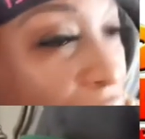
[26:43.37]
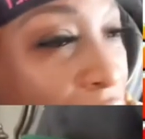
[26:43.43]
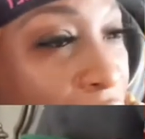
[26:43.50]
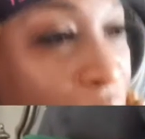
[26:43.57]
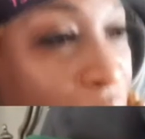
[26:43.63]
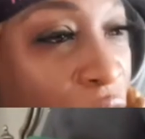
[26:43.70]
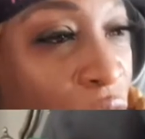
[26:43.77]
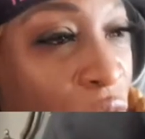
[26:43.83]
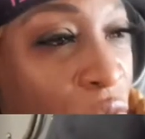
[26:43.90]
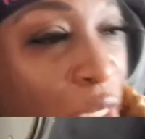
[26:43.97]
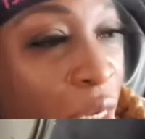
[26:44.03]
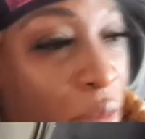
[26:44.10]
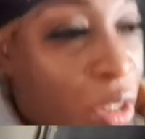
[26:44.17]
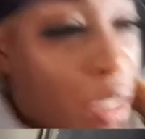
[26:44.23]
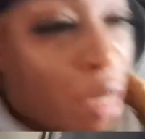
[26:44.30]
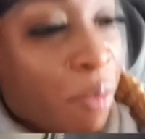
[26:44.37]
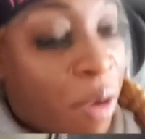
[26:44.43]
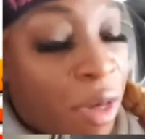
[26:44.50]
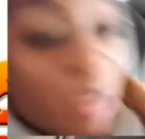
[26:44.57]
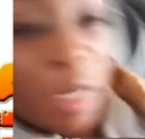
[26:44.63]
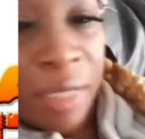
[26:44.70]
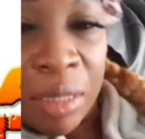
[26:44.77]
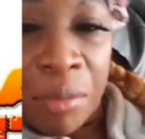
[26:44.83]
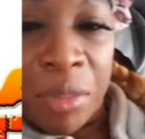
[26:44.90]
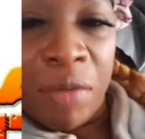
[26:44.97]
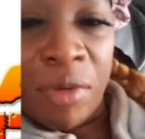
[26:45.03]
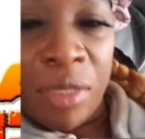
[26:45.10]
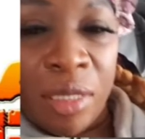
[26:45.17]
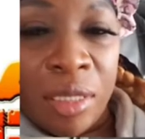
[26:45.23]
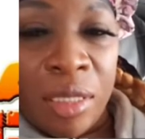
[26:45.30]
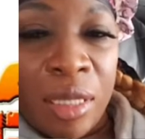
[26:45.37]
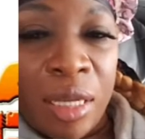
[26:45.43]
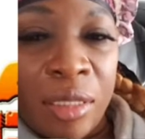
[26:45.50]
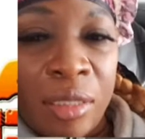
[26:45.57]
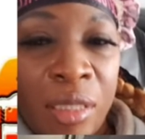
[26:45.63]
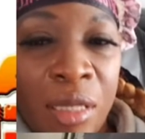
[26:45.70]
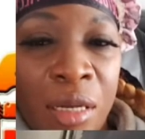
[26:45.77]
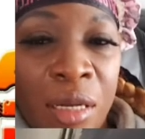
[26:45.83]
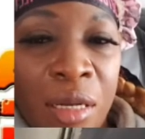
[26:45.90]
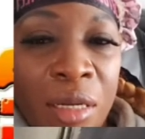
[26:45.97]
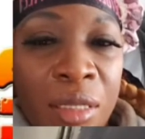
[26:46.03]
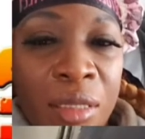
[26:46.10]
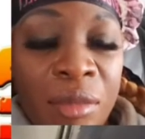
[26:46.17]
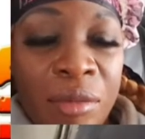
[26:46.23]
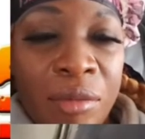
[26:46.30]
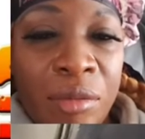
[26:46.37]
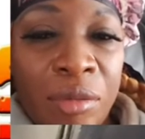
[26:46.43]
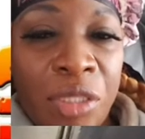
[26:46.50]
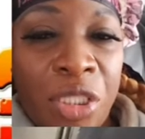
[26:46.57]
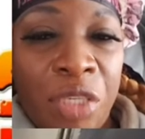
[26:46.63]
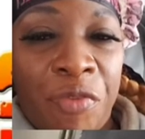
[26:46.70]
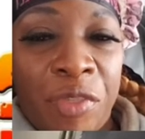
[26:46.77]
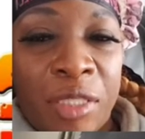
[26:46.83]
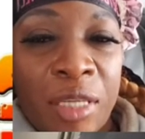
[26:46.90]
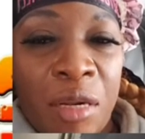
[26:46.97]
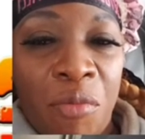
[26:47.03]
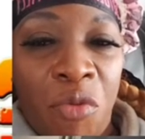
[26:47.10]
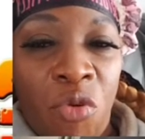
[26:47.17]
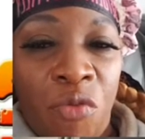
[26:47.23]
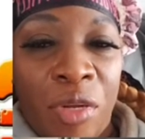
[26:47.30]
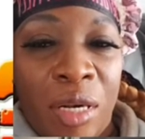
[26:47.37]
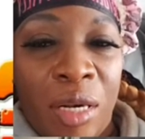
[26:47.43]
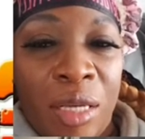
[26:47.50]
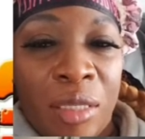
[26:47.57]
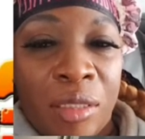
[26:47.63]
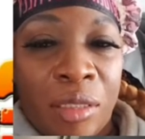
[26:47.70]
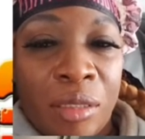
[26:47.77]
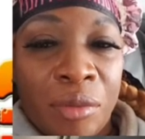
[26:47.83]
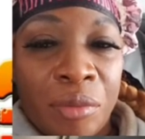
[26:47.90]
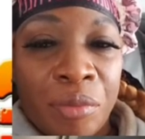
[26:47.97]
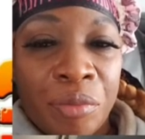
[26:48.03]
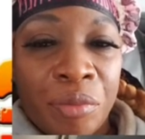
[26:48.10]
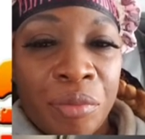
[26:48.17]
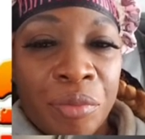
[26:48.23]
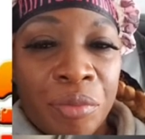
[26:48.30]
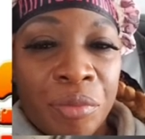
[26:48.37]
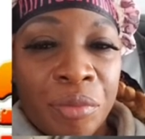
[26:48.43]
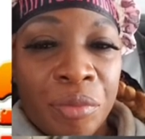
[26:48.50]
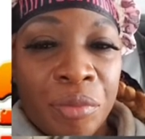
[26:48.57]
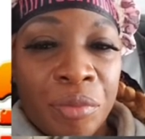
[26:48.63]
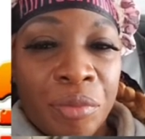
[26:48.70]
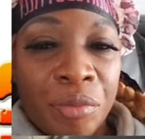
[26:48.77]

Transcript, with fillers: now, you know, Redemption of Paradise, I'm never dead tonight. Ship is the movie lit. My next one, I